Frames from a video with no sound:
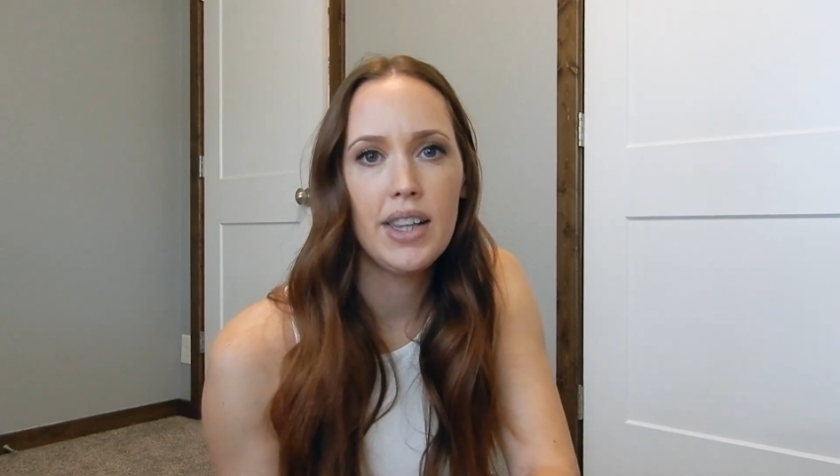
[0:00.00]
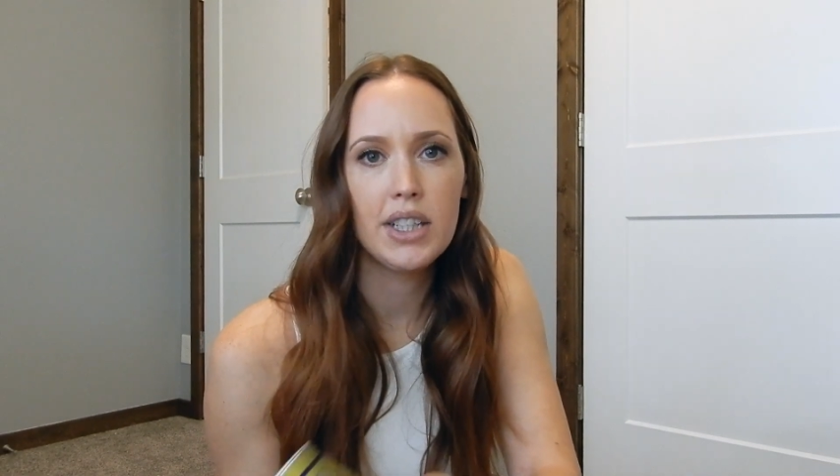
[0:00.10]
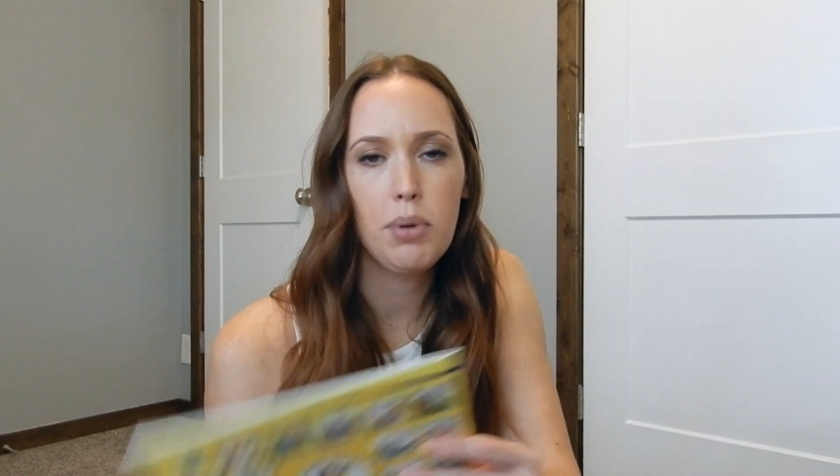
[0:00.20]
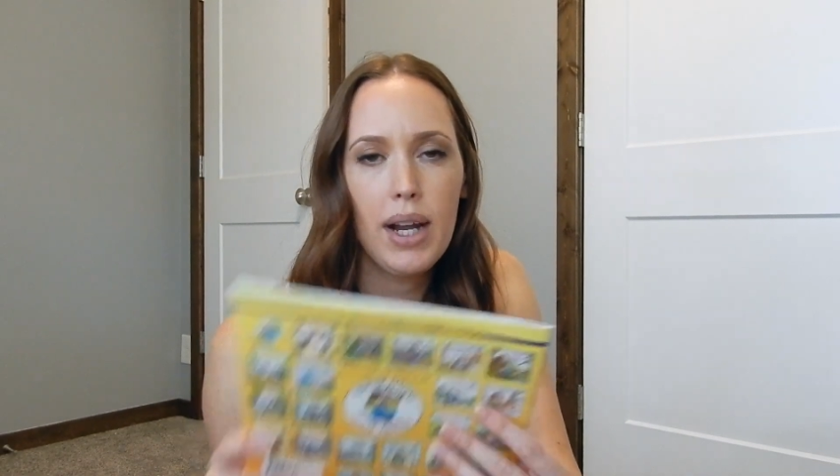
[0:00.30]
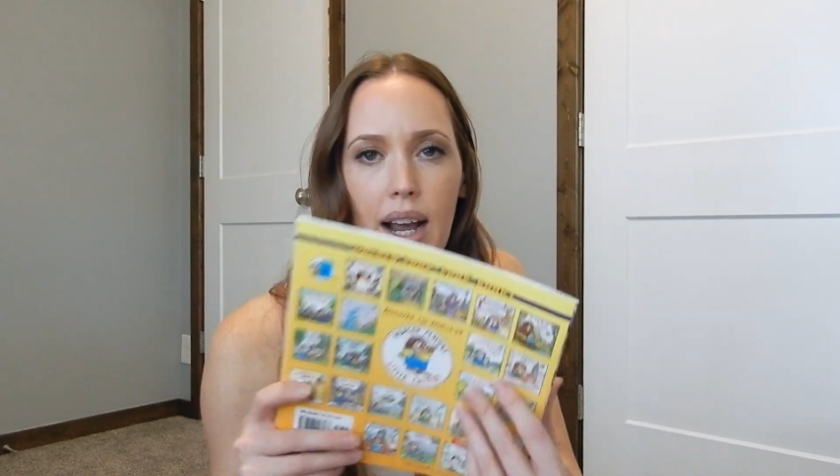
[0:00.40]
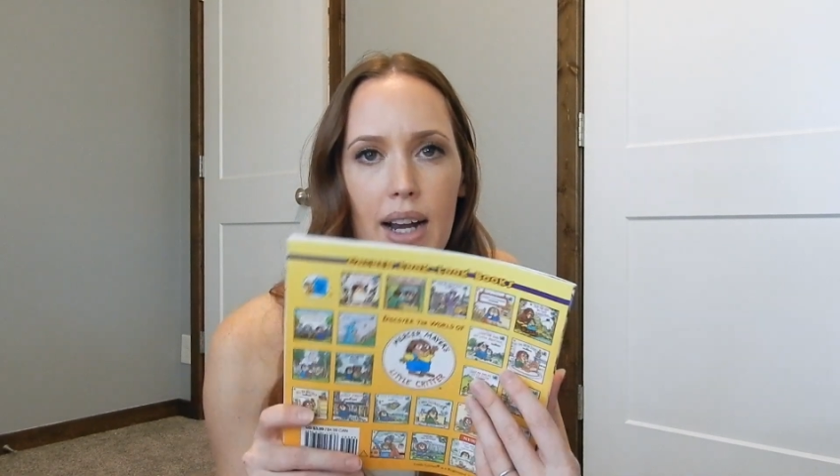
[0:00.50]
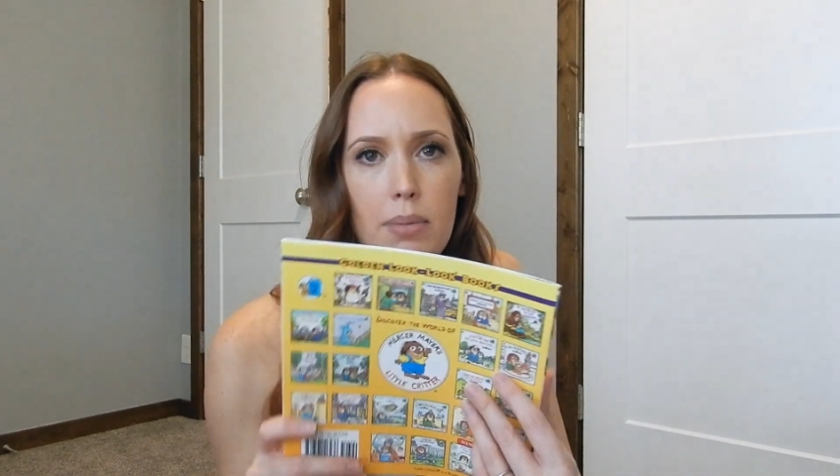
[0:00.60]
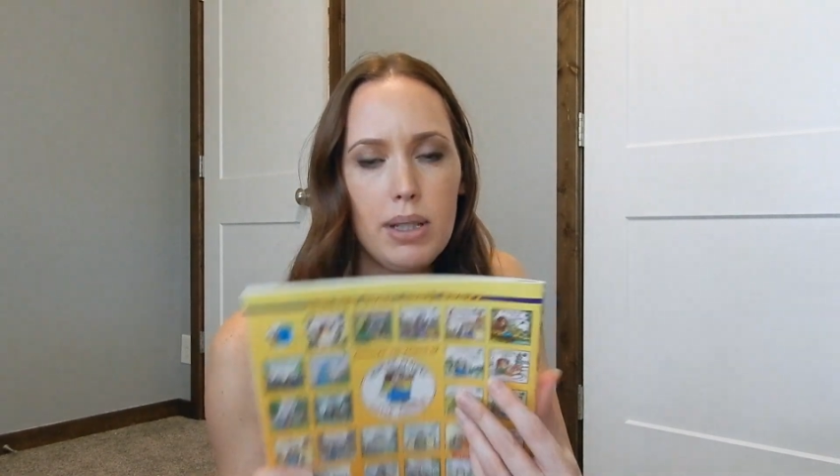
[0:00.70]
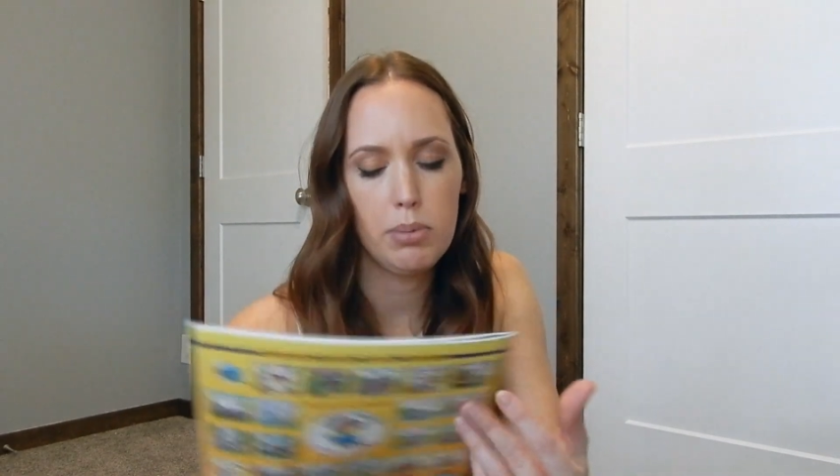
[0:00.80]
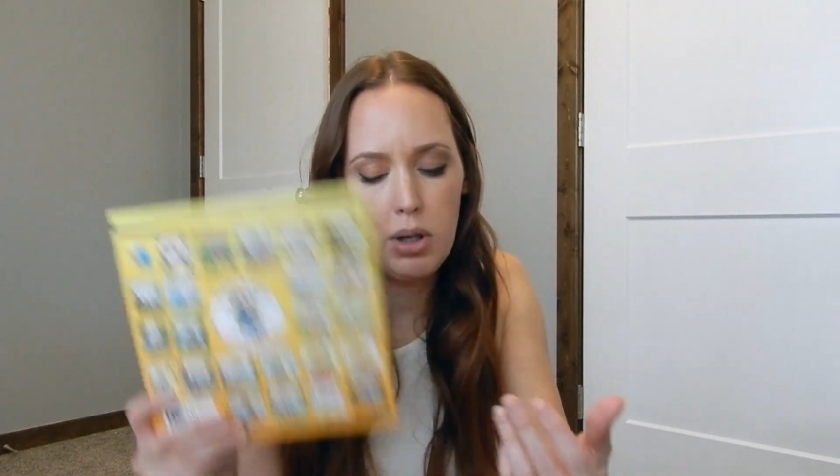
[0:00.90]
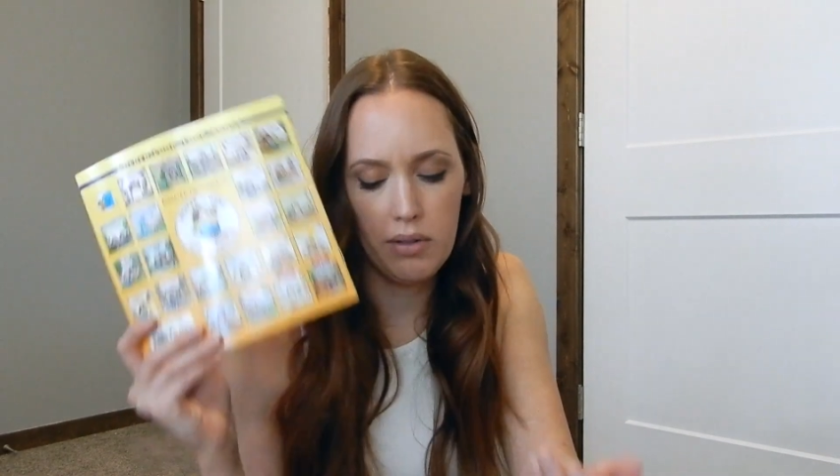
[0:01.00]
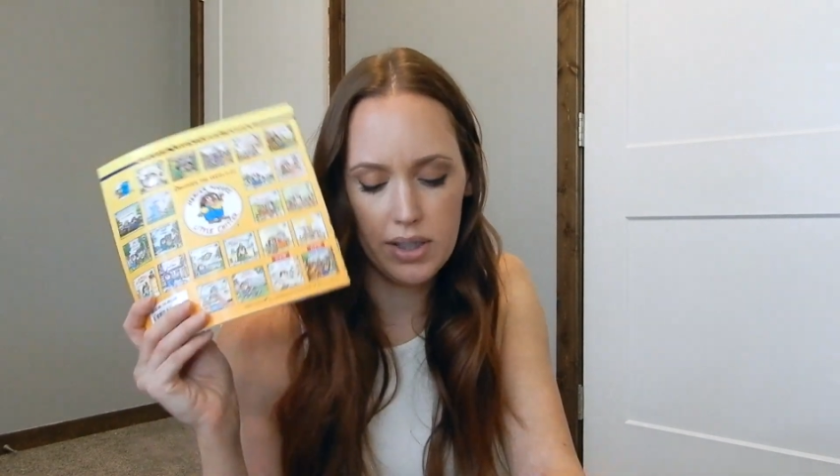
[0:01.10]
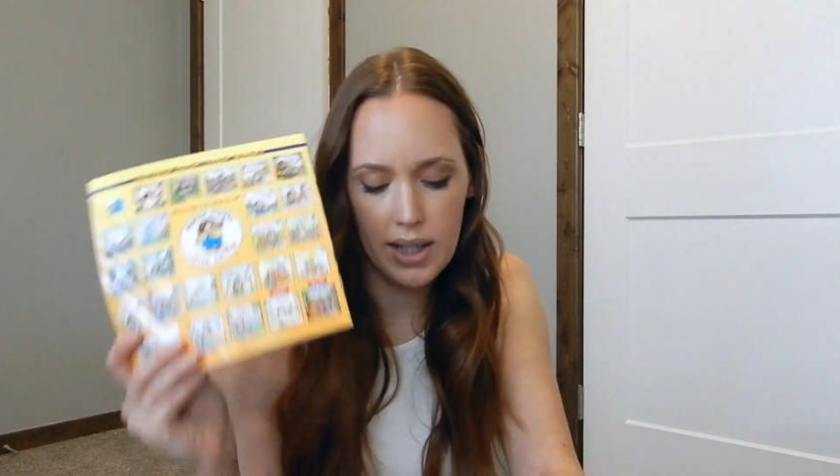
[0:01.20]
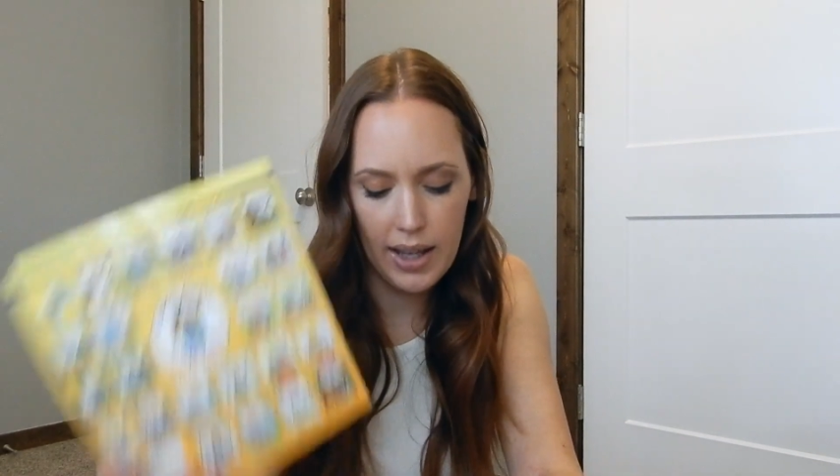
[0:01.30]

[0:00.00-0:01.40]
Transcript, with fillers: That's why it kind of makes me nervous.